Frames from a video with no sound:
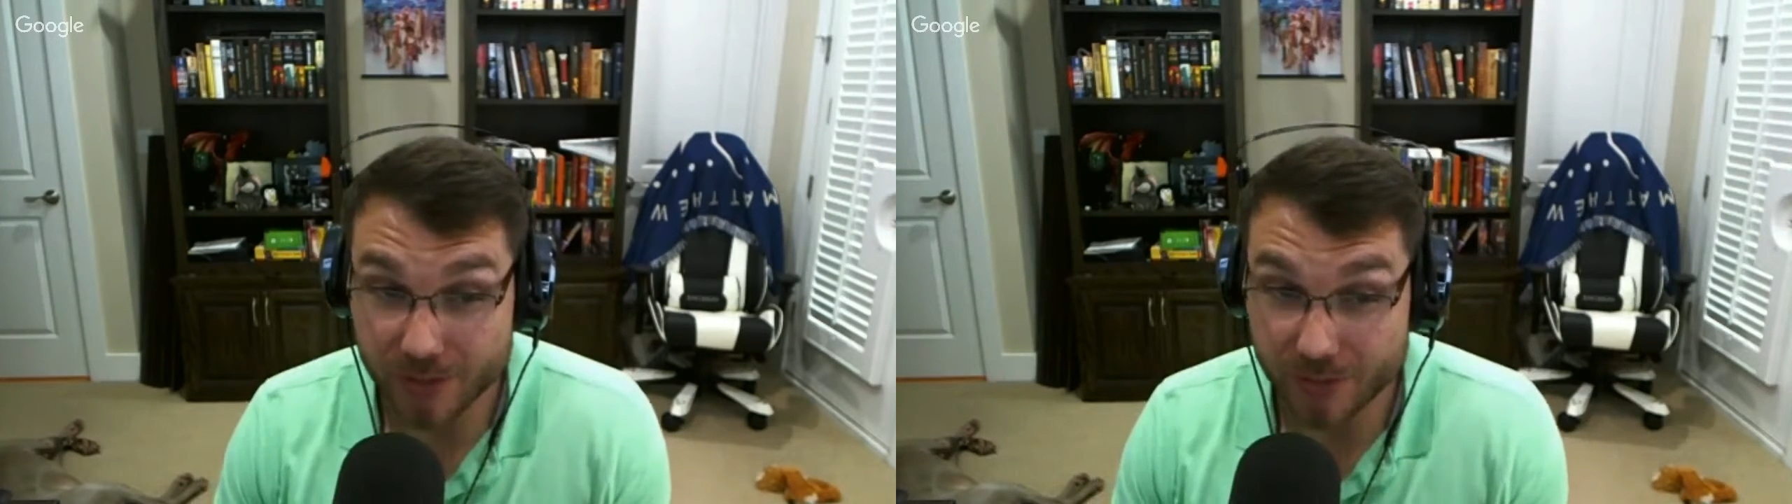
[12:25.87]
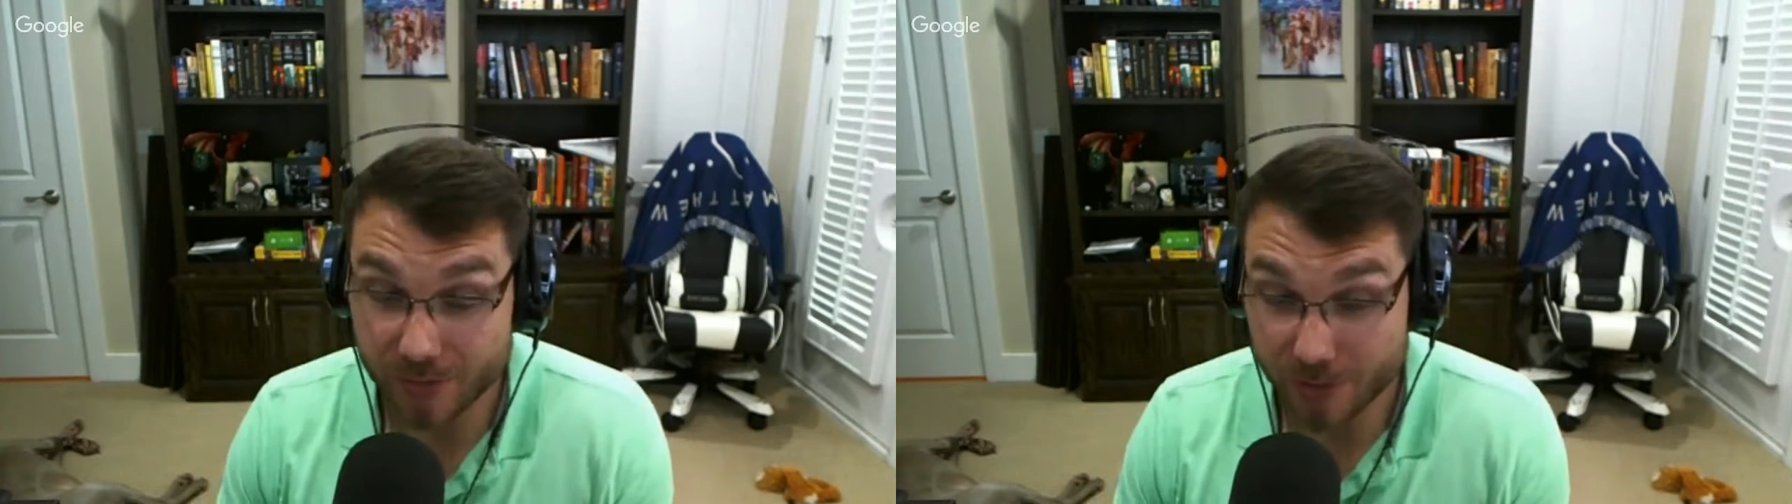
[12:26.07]

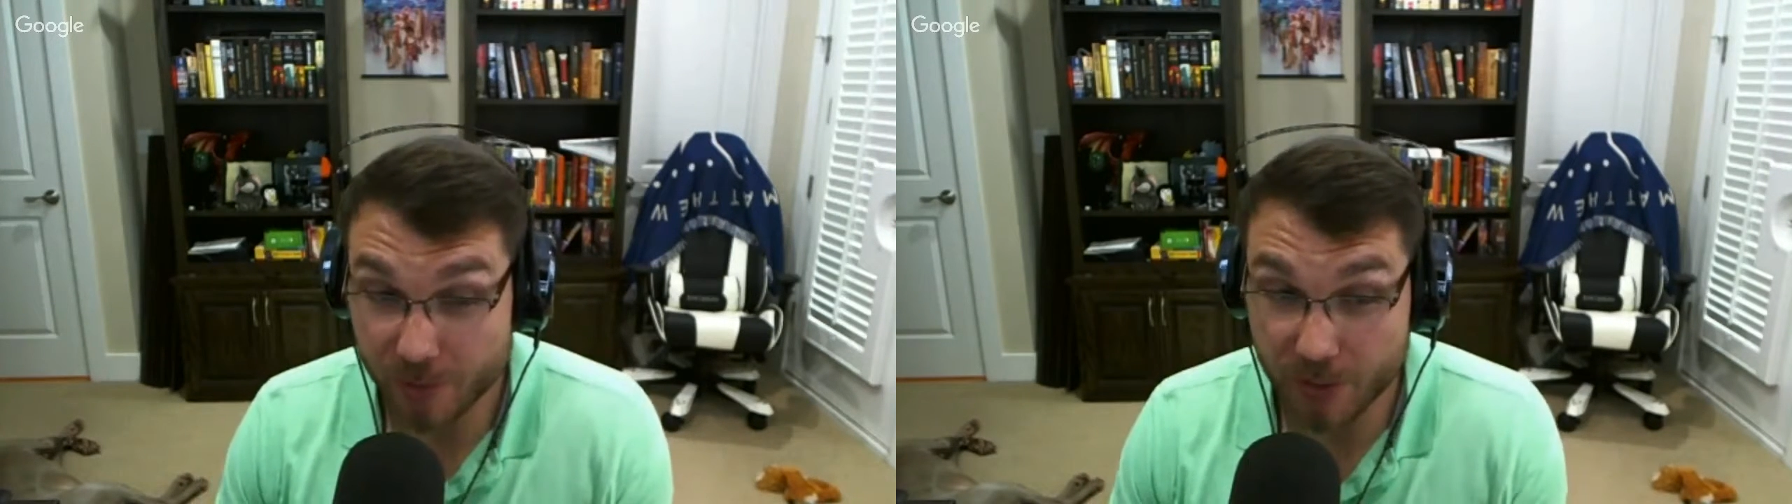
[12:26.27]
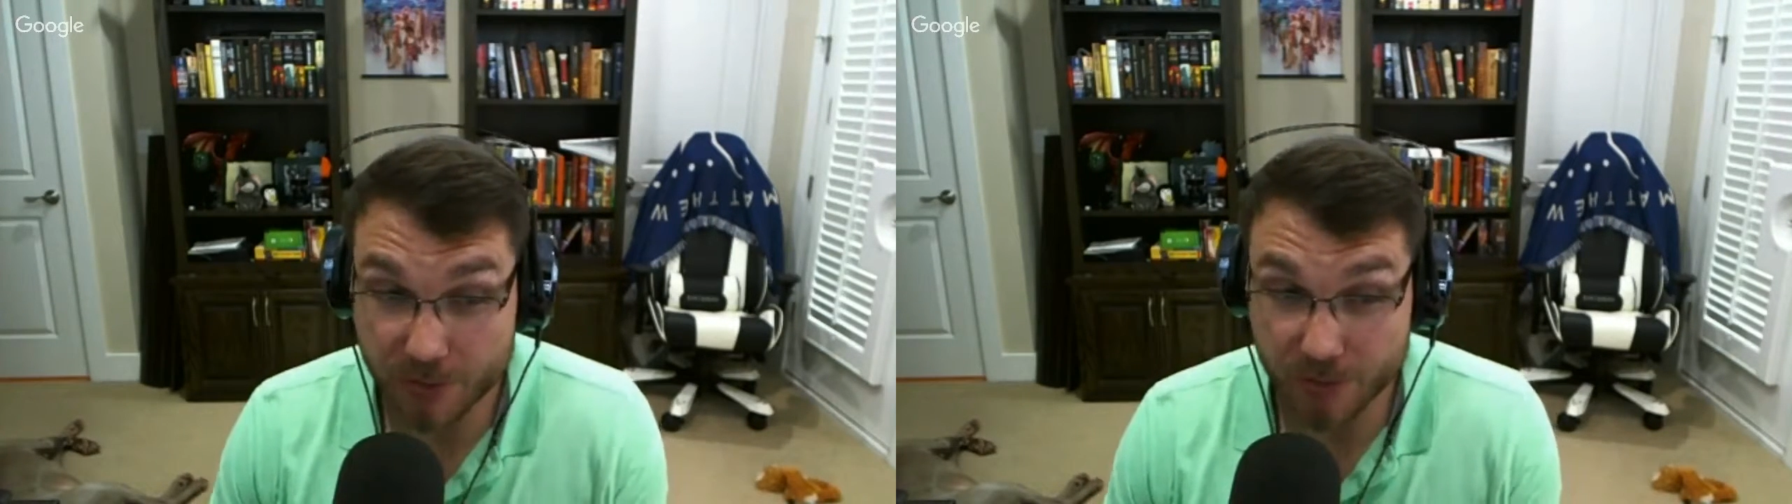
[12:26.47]
the
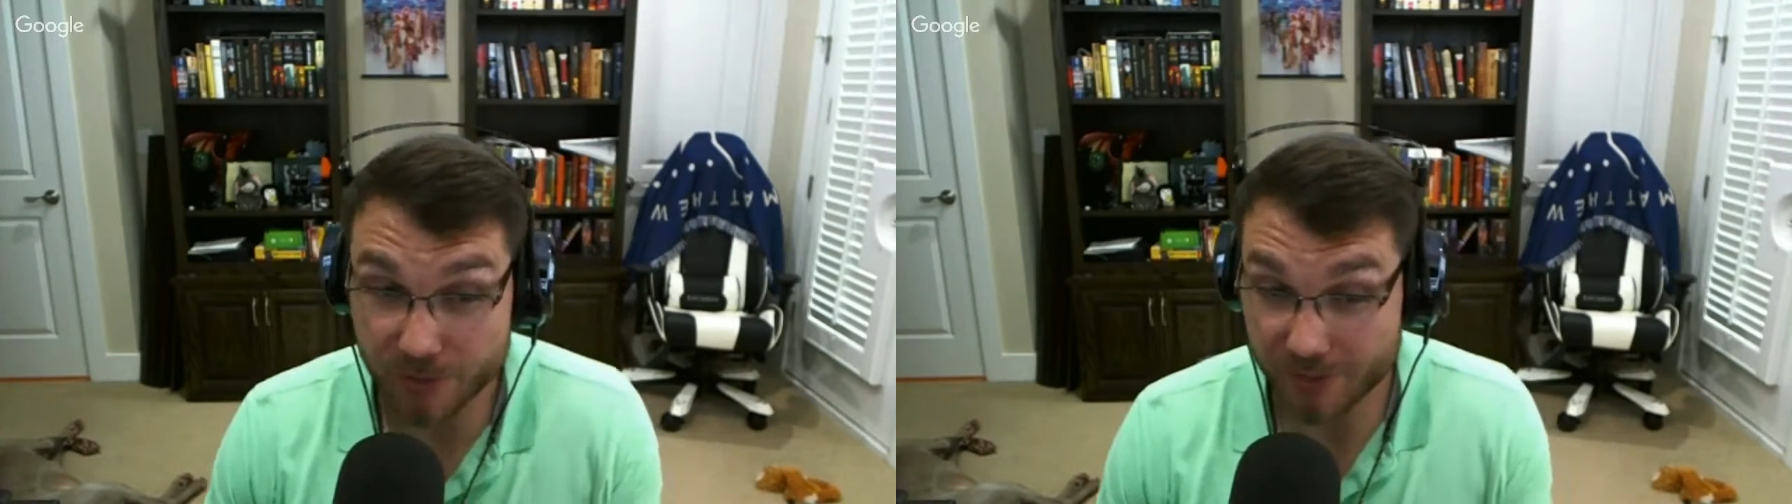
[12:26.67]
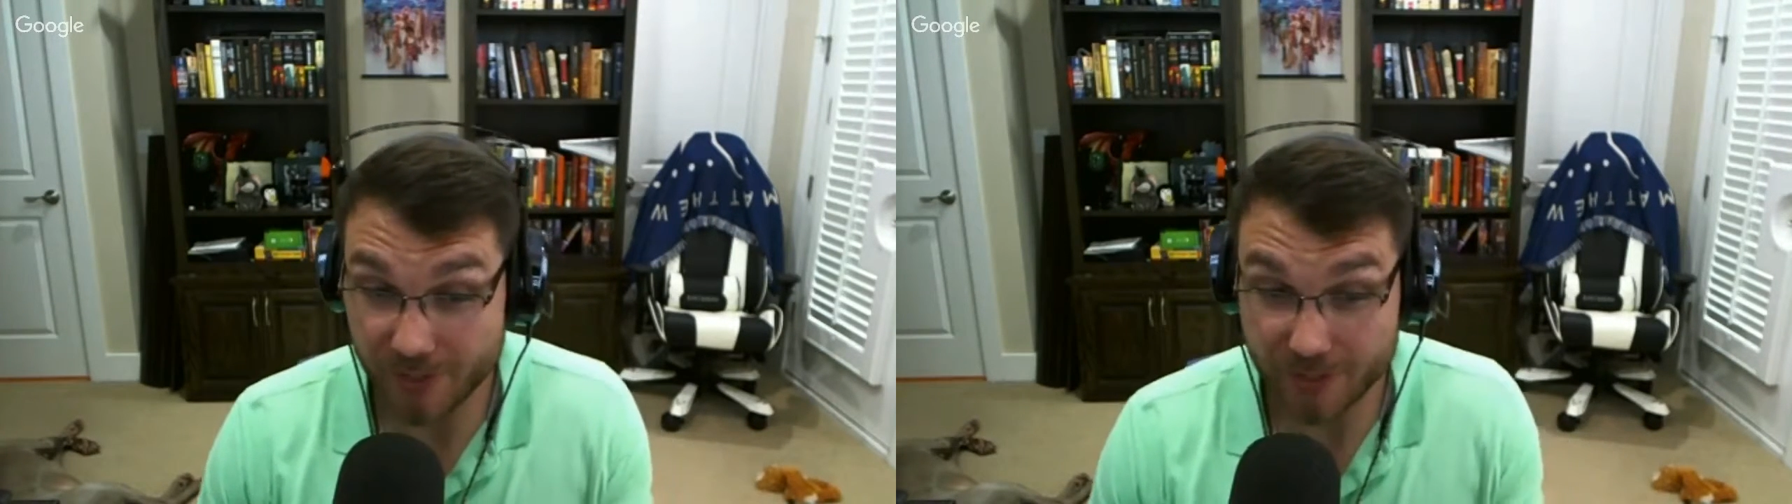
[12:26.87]
spiritual successor